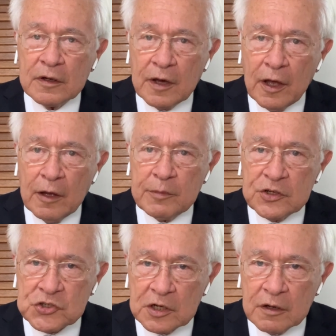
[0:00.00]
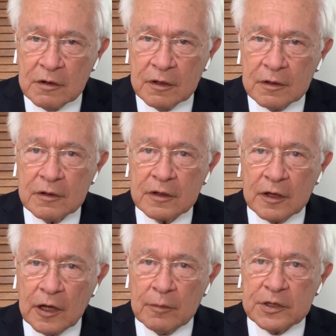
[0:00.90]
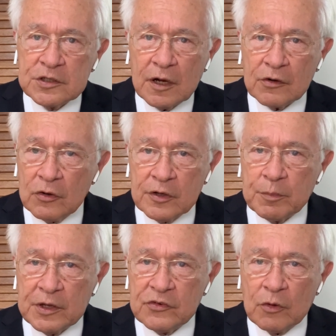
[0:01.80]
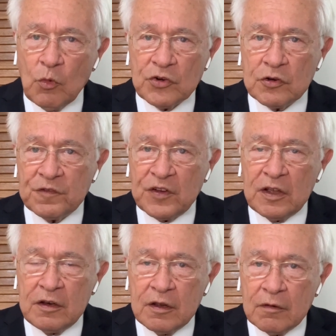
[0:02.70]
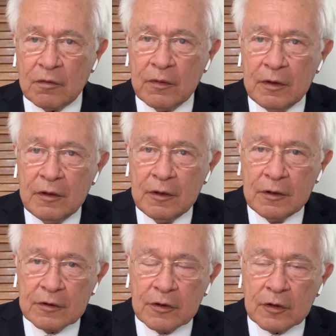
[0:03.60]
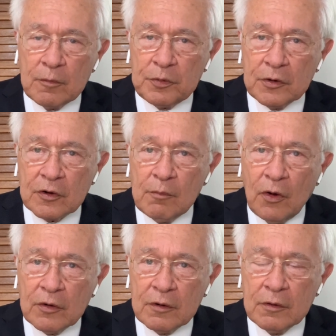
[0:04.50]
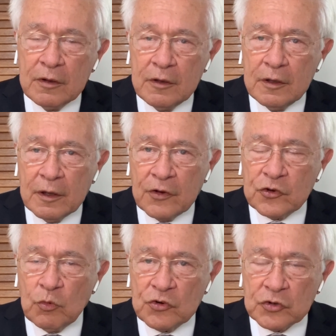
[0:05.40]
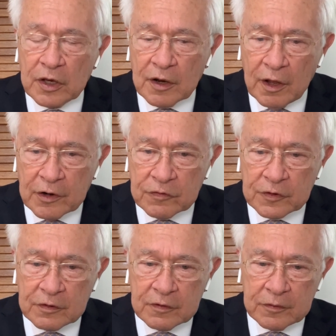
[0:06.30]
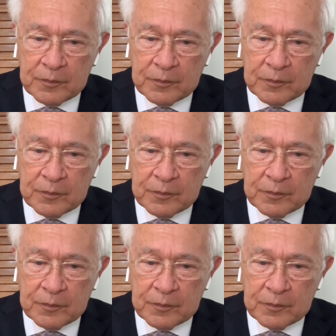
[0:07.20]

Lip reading: Garbage in, garbage out. It all depends on what you feed in to the computer model as to what you get out of it.